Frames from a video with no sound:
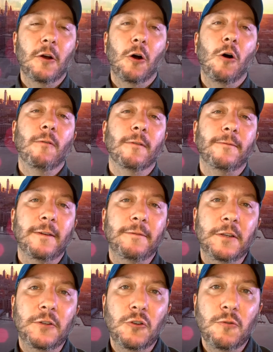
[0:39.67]
over
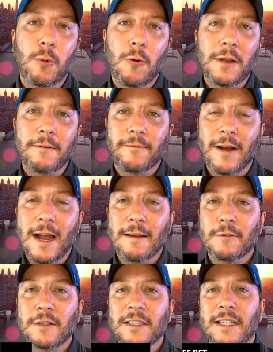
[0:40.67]
52.5
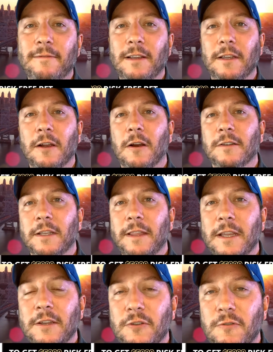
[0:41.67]
receiving yards. I
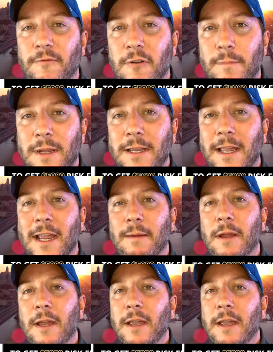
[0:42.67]
think he's due for a big game.